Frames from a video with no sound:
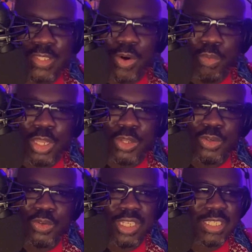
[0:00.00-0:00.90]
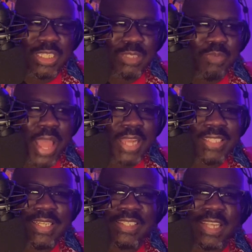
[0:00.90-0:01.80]
That's homie Lou. She's back. She
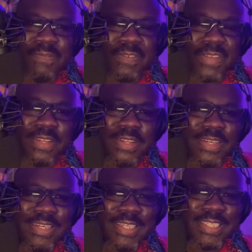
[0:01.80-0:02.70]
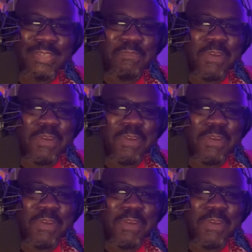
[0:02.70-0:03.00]
done chefing. She